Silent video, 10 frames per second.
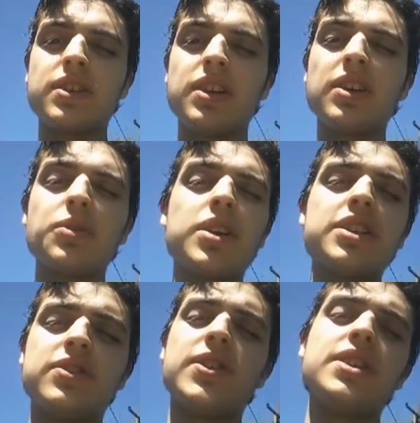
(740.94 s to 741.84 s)
don't have to watch
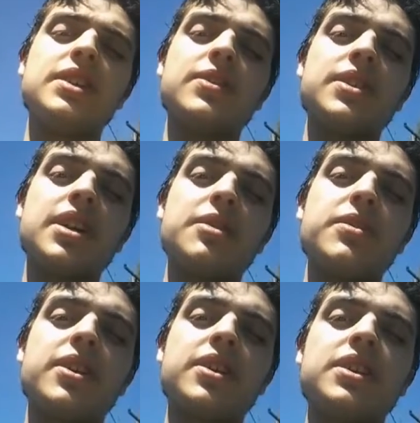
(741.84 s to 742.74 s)
the first Evil Dead
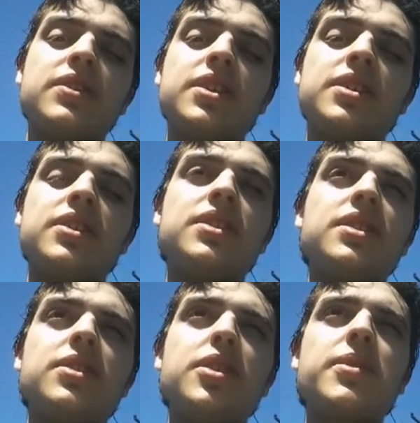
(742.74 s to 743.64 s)
because Evil Dead 2 is
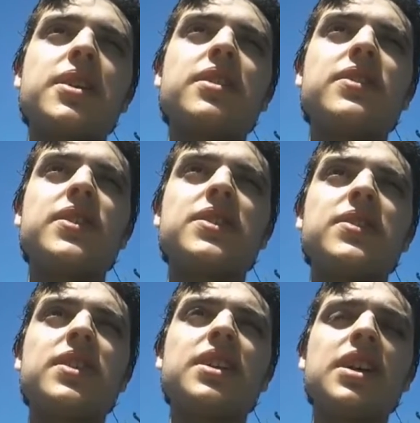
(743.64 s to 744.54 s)
just a remake of the first
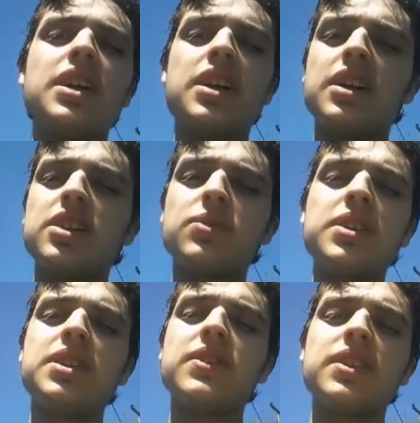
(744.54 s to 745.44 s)
one. Just
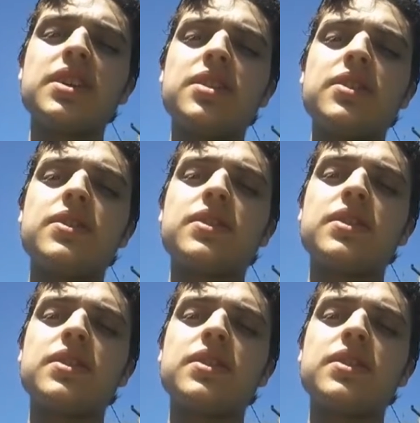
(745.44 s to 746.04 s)
watch Evil Dead 2.